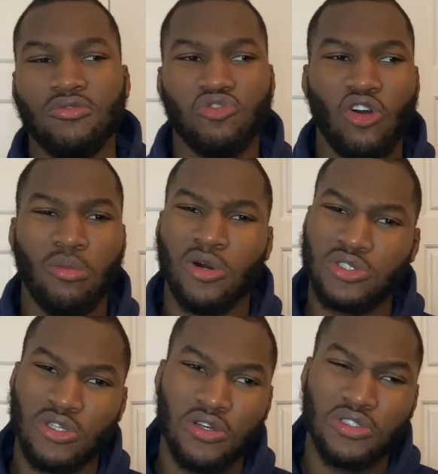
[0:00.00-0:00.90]
no more
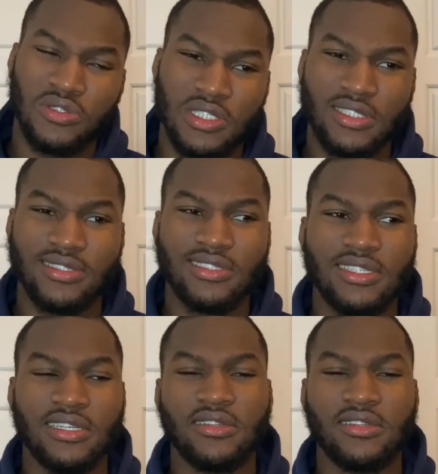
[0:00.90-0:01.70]
social distancing,